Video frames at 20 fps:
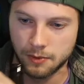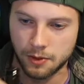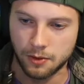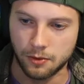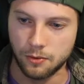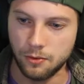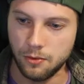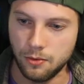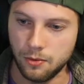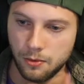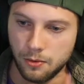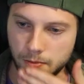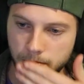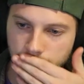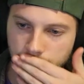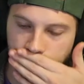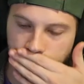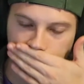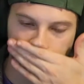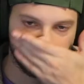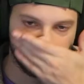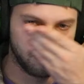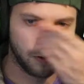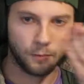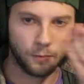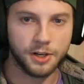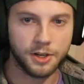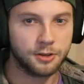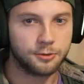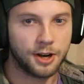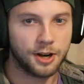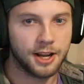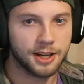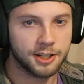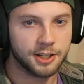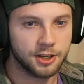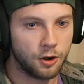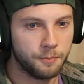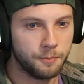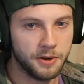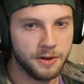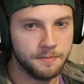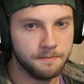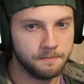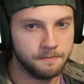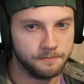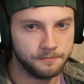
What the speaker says: Ooh. When you crack it open,